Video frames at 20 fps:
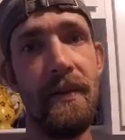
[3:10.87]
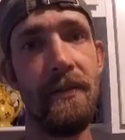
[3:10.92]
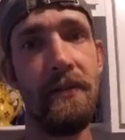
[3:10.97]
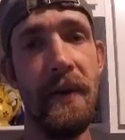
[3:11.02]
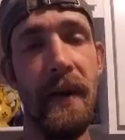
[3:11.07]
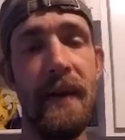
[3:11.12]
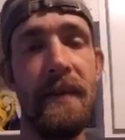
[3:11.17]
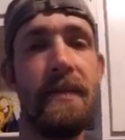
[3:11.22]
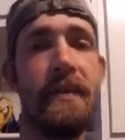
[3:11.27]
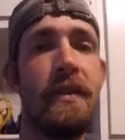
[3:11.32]

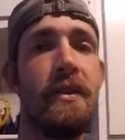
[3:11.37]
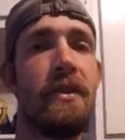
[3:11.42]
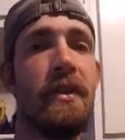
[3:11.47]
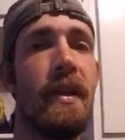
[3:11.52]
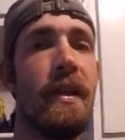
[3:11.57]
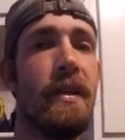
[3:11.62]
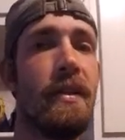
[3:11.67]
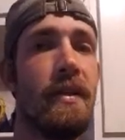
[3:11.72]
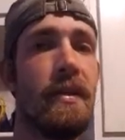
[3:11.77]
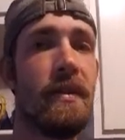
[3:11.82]
drastic
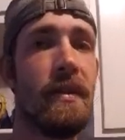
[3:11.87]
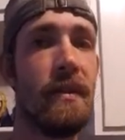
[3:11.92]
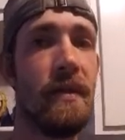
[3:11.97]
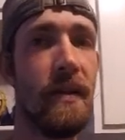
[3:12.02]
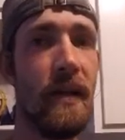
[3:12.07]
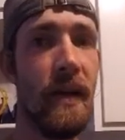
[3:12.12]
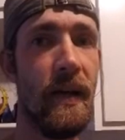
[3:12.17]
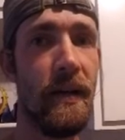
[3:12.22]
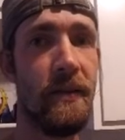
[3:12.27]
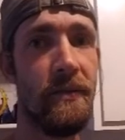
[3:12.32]
changes
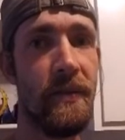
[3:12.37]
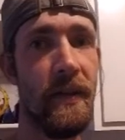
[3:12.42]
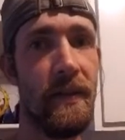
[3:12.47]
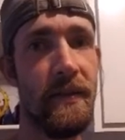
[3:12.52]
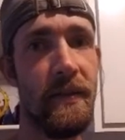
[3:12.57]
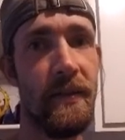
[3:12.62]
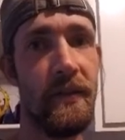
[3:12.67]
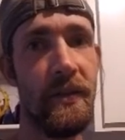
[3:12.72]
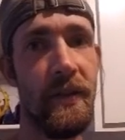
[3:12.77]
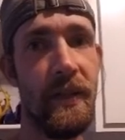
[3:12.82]
in light,
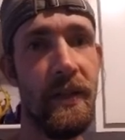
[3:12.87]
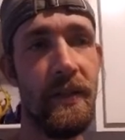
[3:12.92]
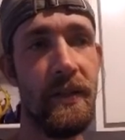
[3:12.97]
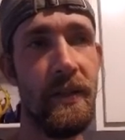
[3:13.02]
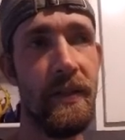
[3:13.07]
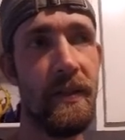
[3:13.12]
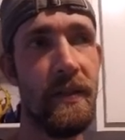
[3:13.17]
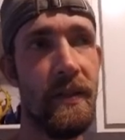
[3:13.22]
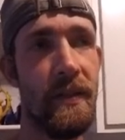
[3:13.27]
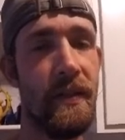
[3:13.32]
drastic
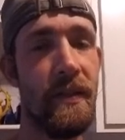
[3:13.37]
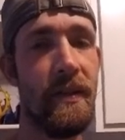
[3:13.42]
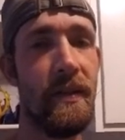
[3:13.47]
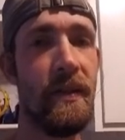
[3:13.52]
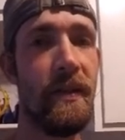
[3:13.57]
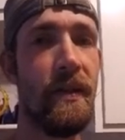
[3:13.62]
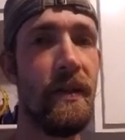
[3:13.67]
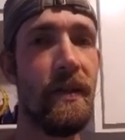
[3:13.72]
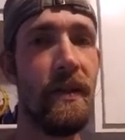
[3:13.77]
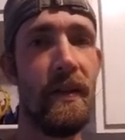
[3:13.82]
changes
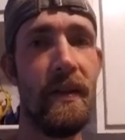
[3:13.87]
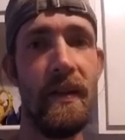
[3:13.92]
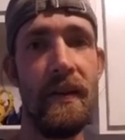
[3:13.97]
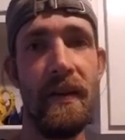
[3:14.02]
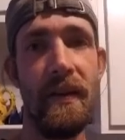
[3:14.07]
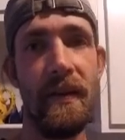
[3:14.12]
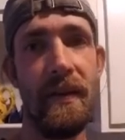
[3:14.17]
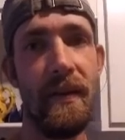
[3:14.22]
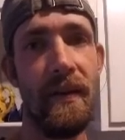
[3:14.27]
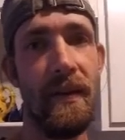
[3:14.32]
in
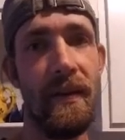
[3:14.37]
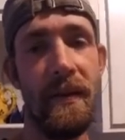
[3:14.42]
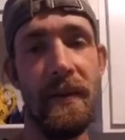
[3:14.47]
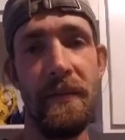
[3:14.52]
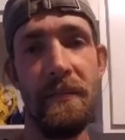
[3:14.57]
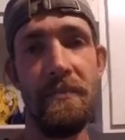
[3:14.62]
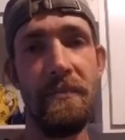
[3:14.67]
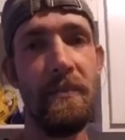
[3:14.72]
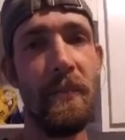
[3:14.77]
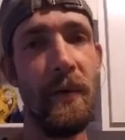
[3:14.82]

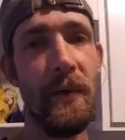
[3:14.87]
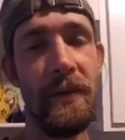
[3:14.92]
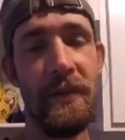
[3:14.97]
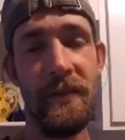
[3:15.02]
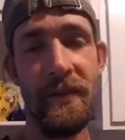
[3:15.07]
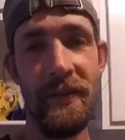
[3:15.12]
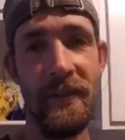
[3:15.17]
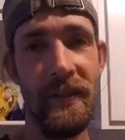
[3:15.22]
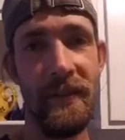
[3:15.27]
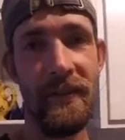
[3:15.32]

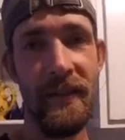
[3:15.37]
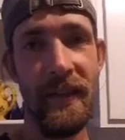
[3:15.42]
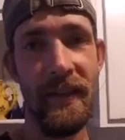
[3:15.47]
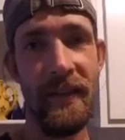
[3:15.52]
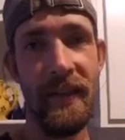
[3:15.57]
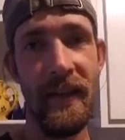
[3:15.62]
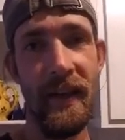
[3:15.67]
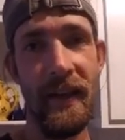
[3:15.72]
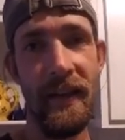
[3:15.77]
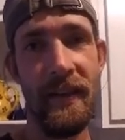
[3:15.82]
moisture, things
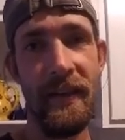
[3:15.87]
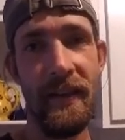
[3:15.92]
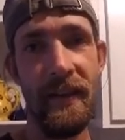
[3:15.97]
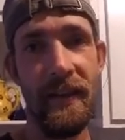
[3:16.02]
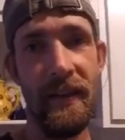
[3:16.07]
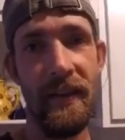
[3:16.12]
like that,